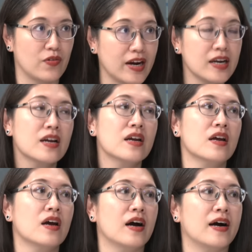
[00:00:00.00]
right?
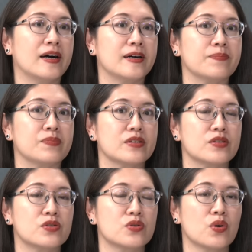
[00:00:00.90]
Mm.
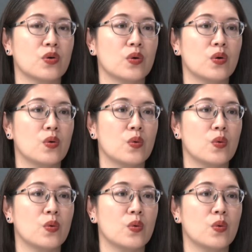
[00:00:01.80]
So